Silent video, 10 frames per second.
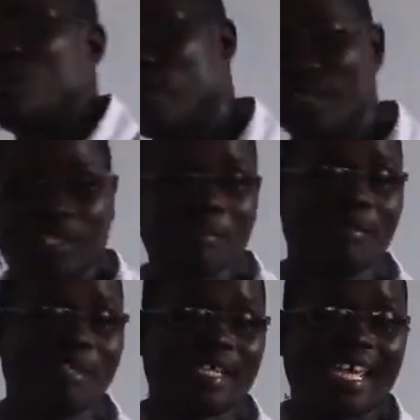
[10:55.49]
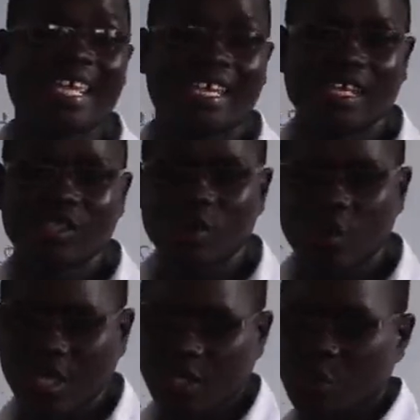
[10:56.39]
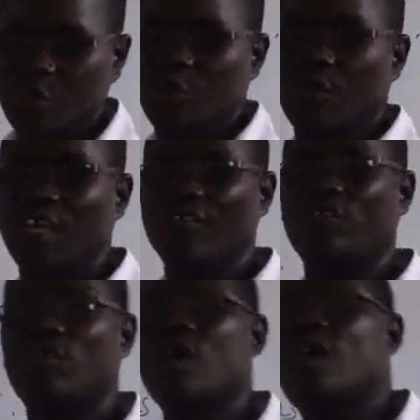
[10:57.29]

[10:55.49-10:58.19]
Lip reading: you can simply say he is going to school. Therefore,